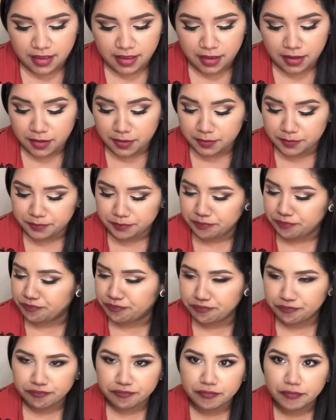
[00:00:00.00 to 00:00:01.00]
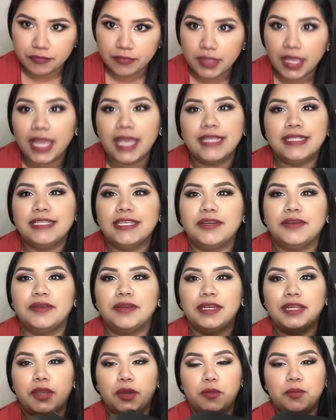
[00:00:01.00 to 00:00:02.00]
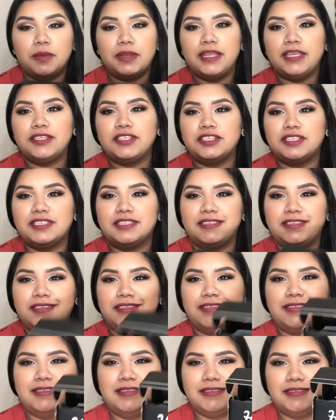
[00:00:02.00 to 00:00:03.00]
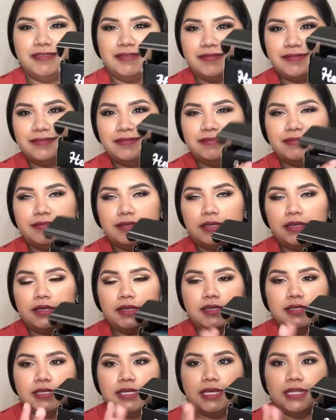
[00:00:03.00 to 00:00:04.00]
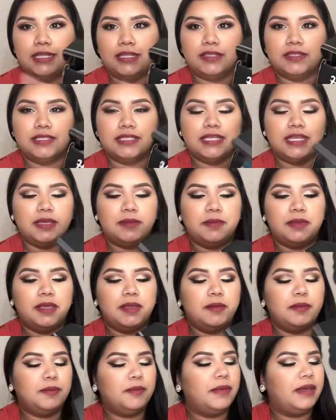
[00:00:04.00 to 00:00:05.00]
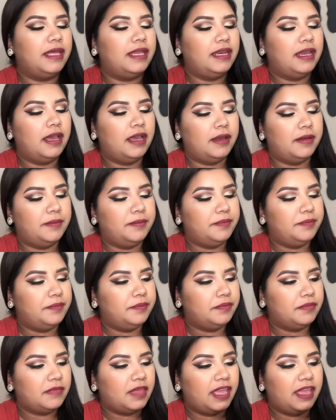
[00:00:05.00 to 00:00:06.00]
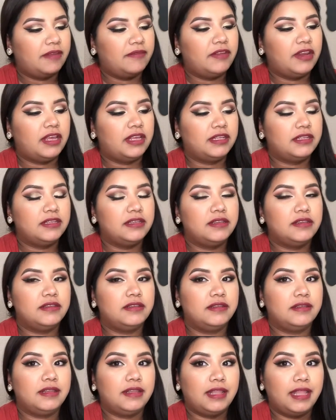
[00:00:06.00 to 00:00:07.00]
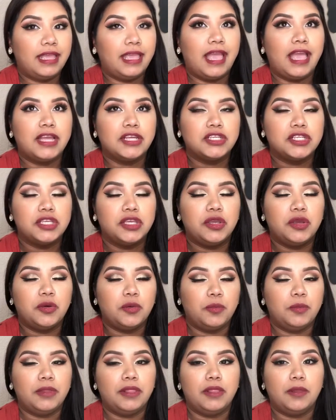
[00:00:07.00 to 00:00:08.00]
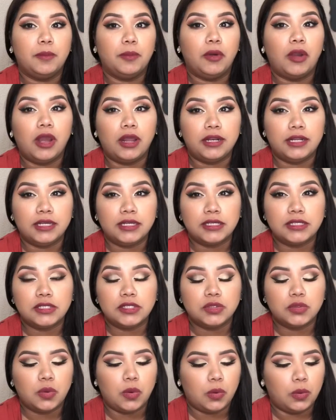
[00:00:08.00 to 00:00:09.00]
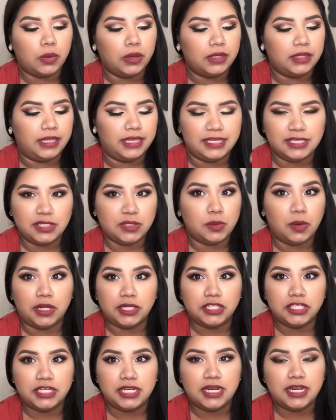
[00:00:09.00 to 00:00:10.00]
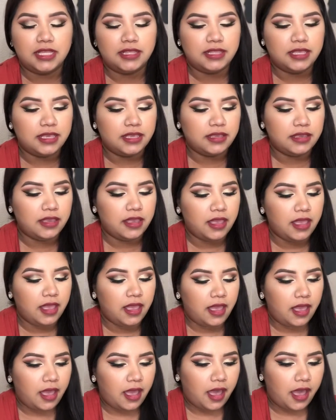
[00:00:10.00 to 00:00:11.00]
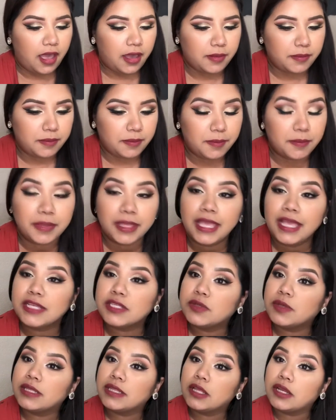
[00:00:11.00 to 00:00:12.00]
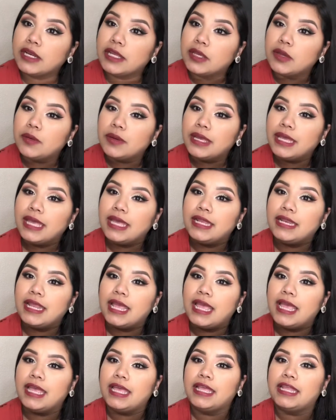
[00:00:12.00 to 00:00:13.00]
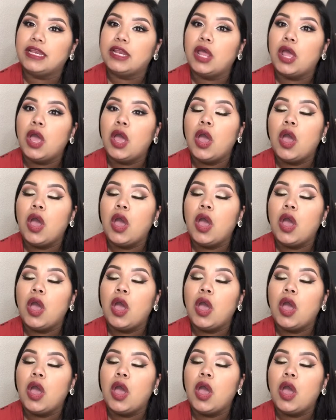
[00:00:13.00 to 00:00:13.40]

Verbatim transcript: Um, I did already open it just to take a little sneak peek, but um, I have not like actually opened the products or like swatched anything. Um, but yeah, so I thought I'd go ahead and